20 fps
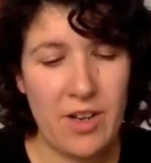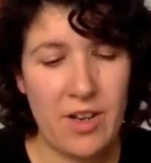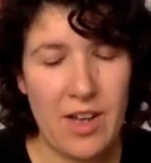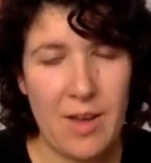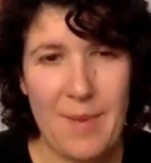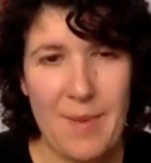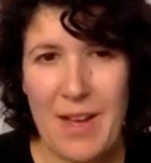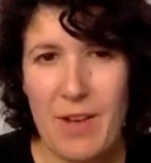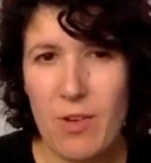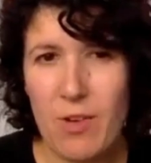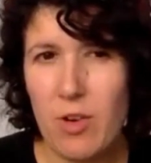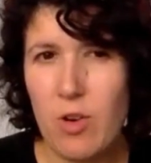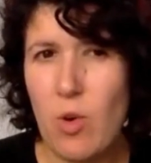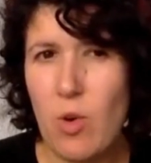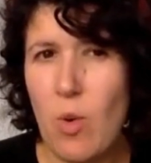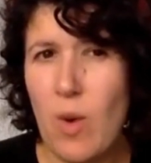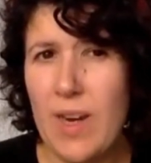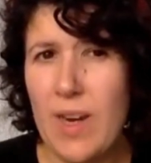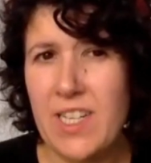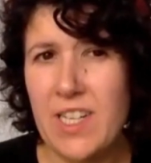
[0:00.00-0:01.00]
about
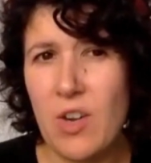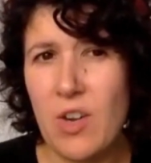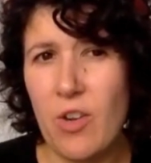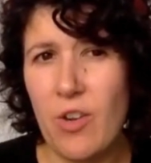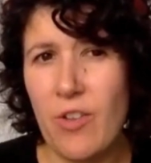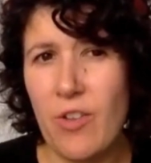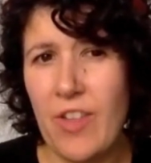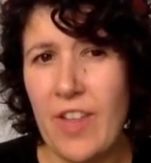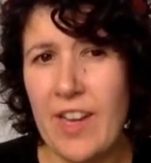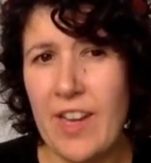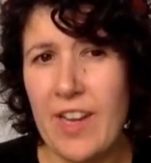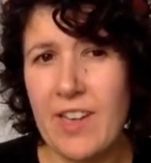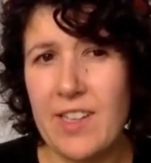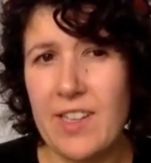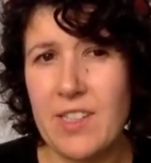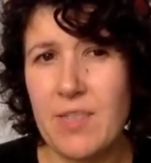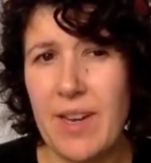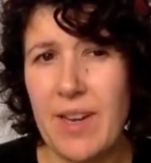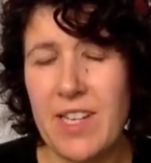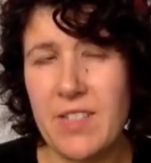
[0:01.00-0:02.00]
quite a lot of
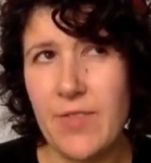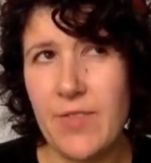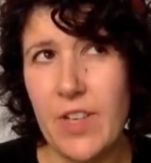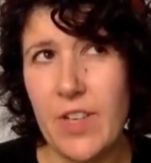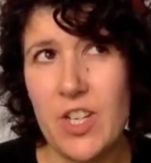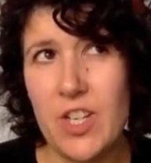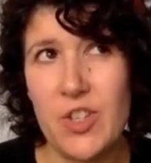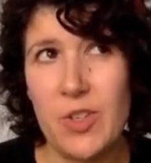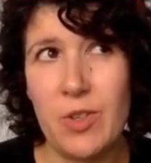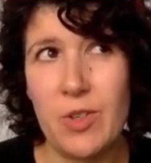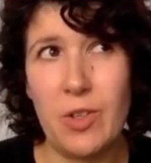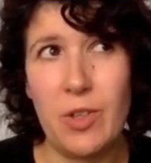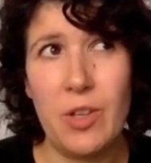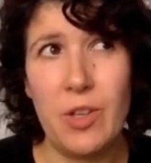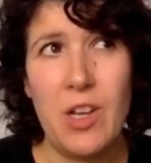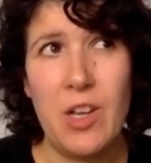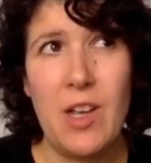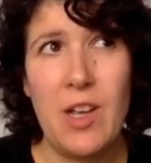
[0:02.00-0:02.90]
things when it's virtual.